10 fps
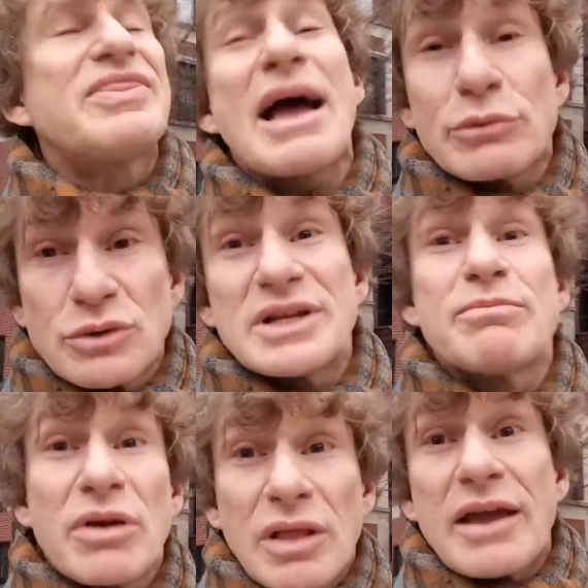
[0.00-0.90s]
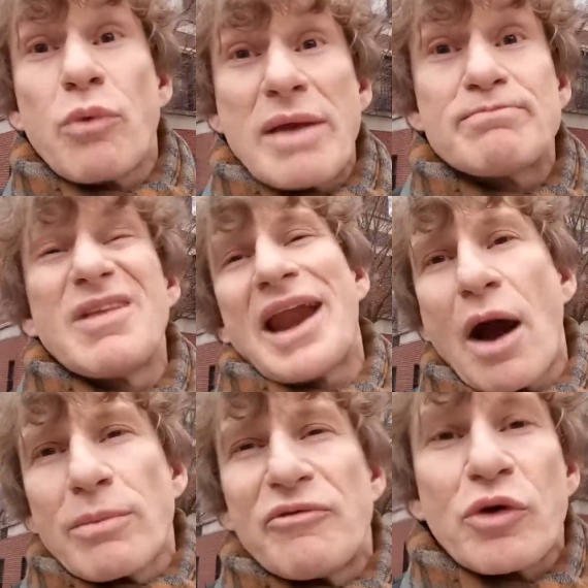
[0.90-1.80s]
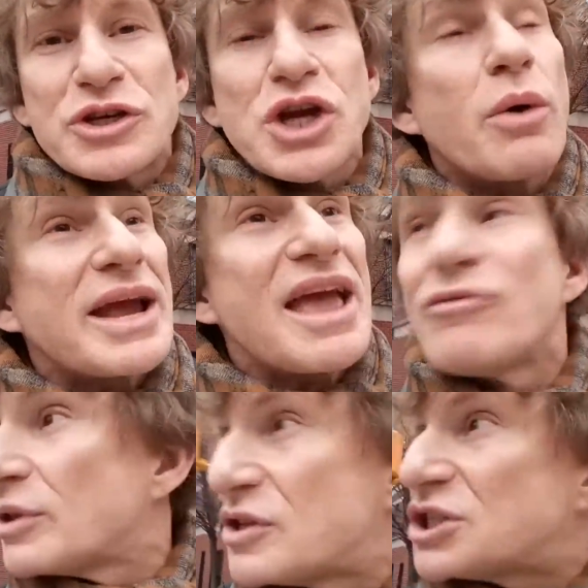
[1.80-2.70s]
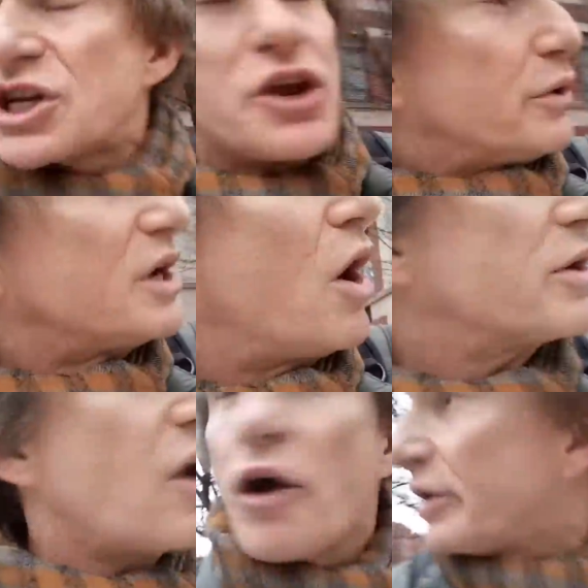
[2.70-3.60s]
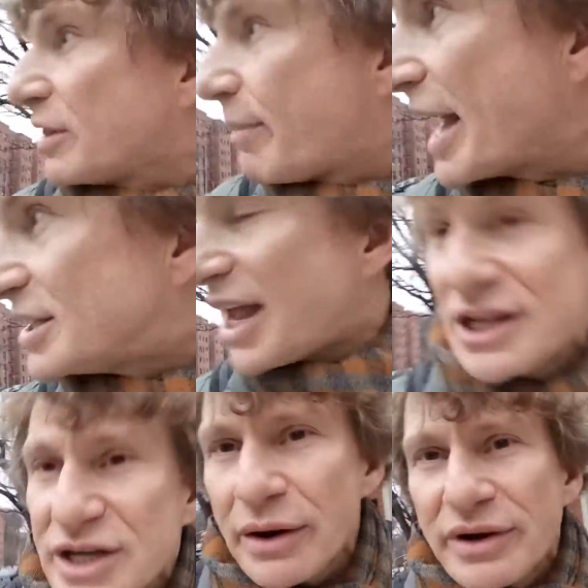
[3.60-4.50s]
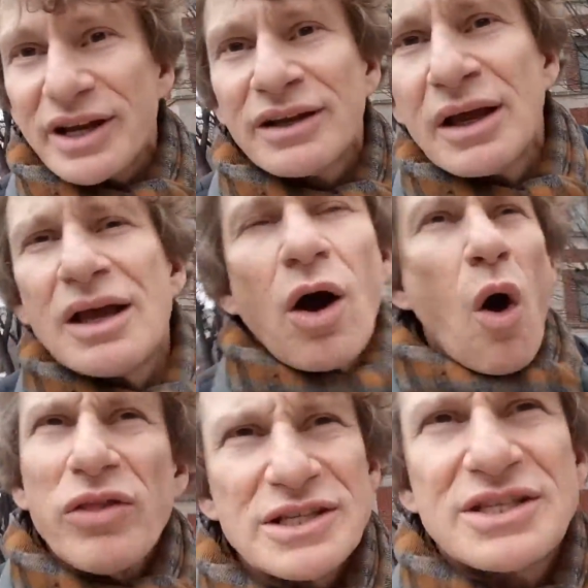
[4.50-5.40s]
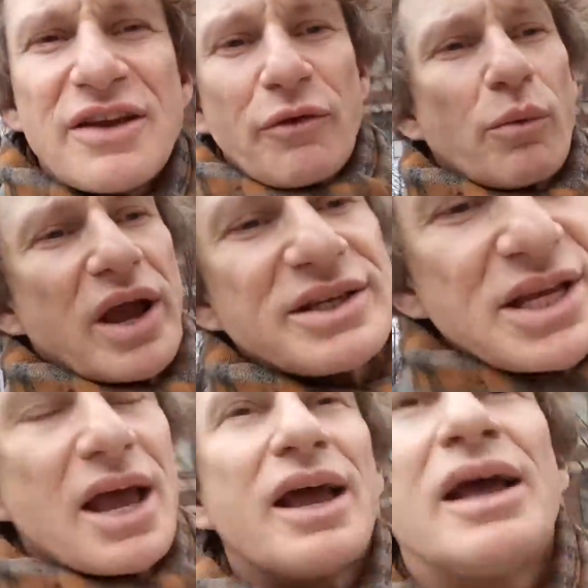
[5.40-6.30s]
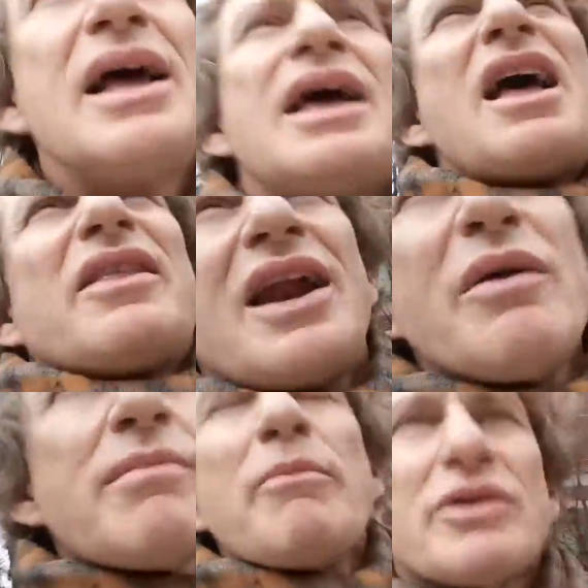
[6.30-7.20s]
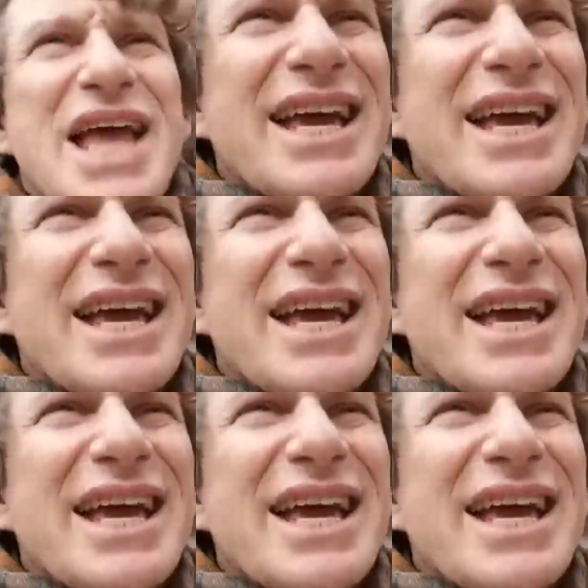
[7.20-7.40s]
that was like right an hour before the show, I gave one to the security guard guarding the backstage area, all these different ways. Then I remember I was